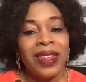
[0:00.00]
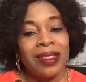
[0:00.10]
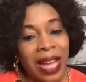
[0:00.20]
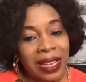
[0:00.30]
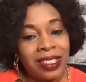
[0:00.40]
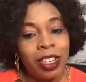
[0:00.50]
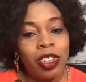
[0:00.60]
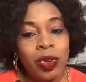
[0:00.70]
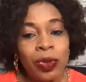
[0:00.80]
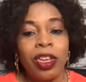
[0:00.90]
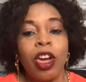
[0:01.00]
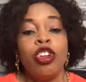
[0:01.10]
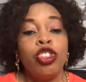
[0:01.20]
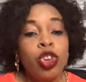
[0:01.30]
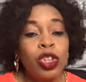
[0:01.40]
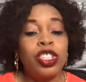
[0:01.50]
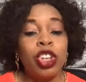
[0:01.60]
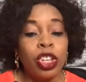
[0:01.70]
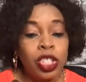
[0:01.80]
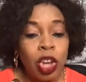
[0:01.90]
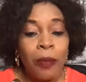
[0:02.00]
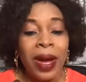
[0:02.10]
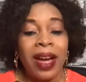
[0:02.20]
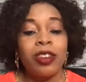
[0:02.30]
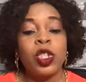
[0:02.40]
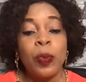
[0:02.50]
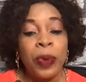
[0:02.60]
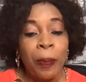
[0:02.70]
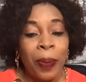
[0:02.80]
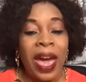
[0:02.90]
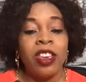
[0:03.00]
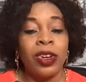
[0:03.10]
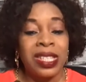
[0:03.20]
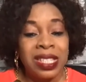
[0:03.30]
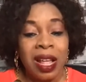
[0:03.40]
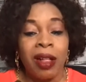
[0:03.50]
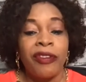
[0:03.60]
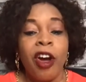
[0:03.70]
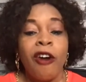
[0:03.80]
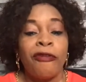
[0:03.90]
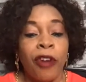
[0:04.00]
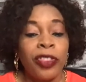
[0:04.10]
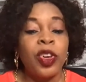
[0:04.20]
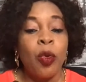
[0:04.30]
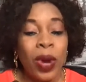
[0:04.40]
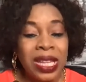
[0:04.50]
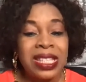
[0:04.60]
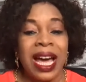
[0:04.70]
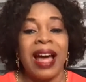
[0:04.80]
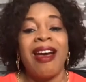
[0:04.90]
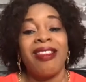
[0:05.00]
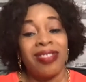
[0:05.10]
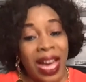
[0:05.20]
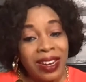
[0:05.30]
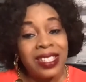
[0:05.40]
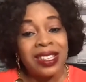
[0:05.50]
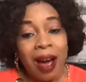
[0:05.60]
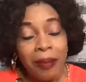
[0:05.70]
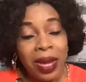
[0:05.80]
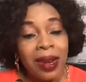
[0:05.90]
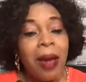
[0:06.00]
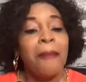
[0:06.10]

That's the truth. Use your summer to prepare yourself for the winter that is coming,